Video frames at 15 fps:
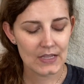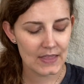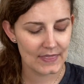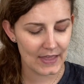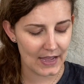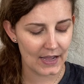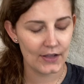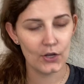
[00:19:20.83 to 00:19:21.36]

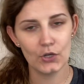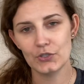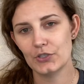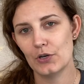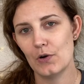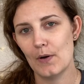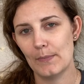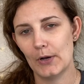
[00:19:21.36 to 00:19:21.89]
that I
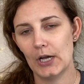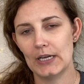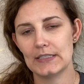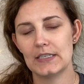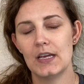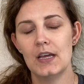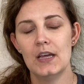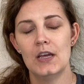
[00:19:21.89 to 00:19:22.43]
also
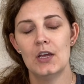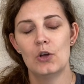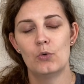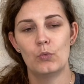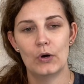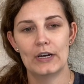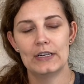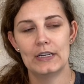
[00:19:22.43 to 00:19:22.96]
bought.
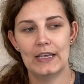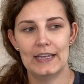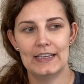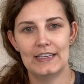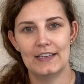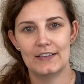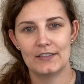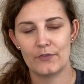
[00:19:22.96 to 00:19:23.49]
One
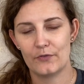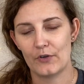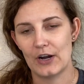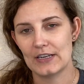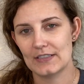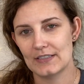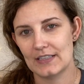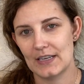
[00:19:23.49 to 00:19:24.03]
is
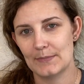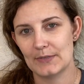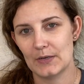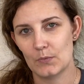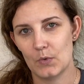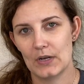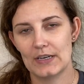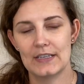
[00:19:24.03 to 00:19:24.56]
Friends themed
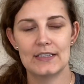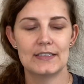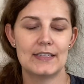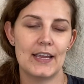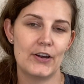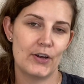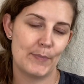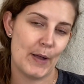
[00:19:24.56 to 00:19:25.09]
and one is
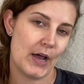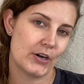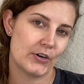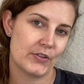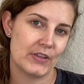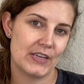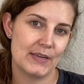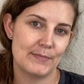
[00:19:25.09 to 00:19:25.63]
Harry Potter
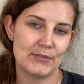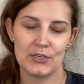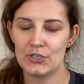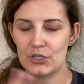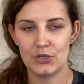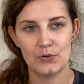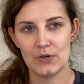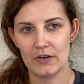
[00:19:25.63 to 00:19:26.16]
themed,
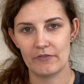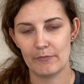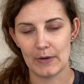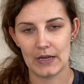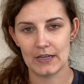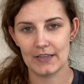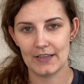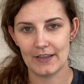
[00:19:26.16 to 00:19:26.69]
two of
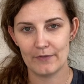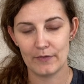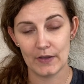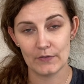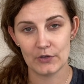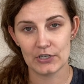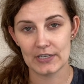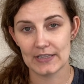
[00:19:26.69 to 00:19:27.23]
my
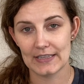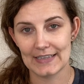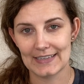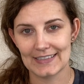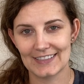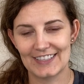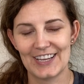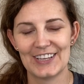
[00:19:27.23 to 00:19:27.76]
favorite
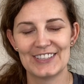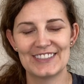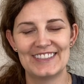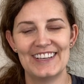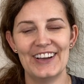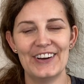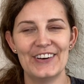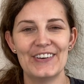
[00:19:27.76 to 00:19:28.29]
things.
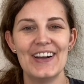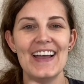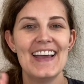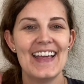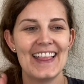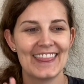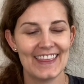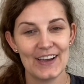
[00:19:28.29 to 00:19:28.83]
So
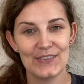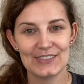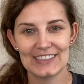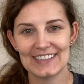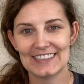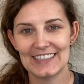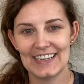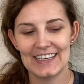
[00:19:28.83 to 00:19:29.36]
that was
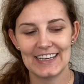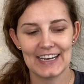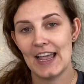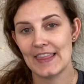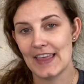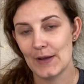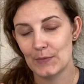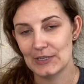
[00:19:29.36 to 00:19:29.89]
exciting,
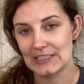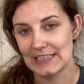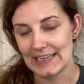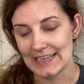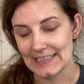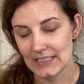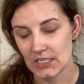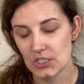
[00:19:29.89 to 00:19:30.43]
and that was
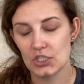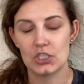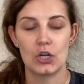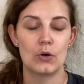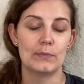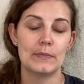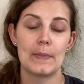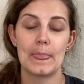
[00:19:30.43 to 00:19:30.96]
it.
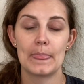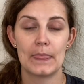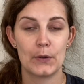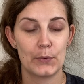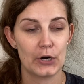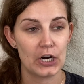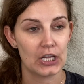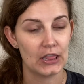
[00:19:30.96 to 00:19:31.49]
So there
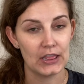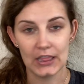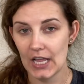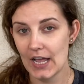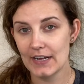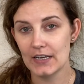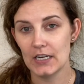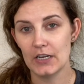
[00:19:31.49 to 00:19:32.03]
were a
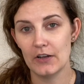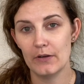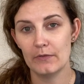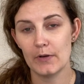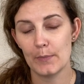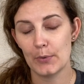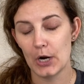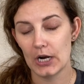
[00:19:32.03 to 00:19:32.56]
lot
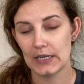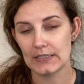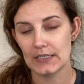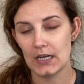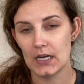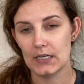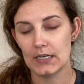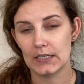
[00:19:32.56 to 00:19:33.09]
of products
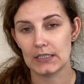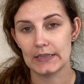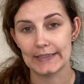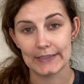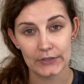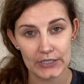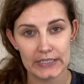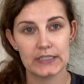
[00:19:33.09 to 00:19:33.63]
on
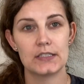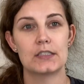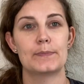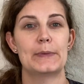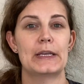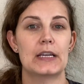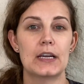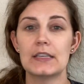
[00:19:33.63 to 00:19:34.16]
clearance
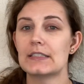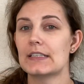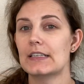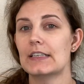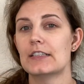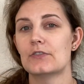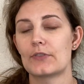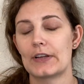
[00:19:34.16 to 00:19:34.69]
because it
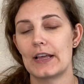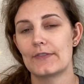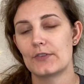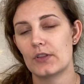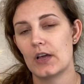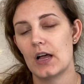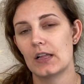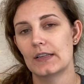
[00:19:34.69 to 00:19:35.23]
is right after
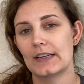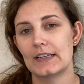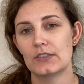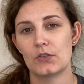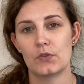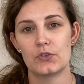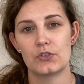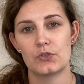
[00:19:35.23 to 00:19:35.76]
the holidays,
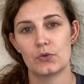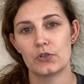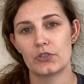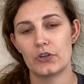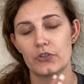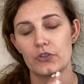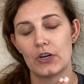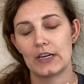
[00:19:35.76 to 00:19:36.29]
so the stores
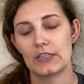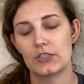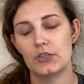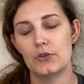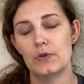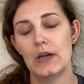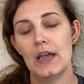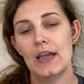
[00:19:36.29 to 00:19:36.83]
are trying
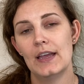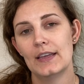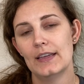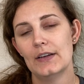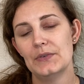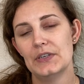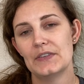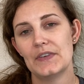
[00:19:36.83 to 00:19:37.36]
to
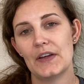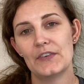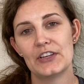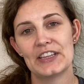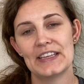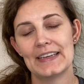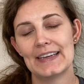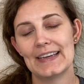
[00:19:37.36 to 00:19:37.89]
get rid of
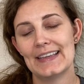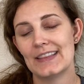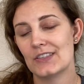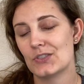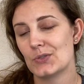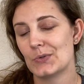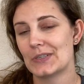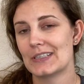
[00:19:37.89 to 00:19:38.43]
everything in the
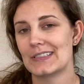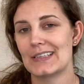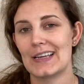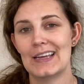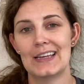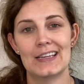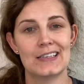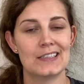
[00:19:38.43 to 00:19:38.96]
stores
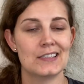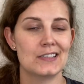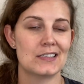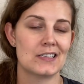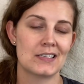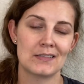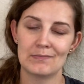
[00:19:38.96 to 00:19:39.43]
and